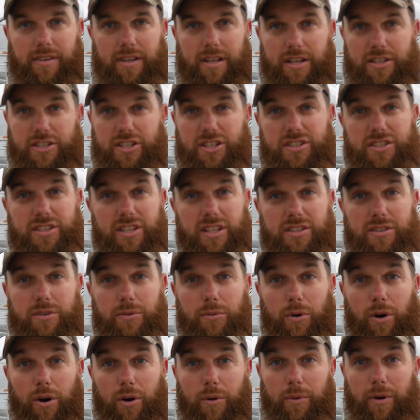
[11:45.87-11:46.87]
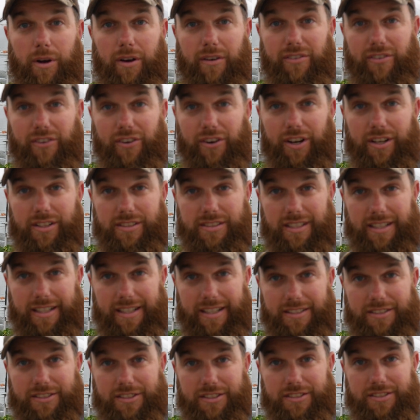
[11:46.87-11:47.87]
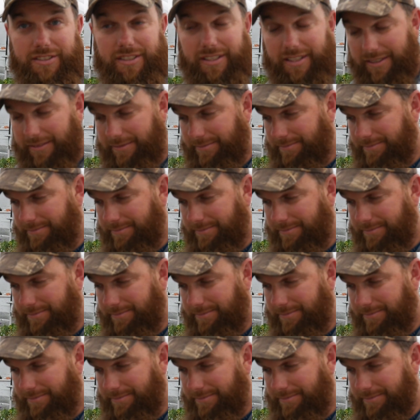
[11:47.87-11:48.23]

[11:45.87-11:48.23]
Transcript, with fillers: It just doesn't work well for us, I guess you'd say.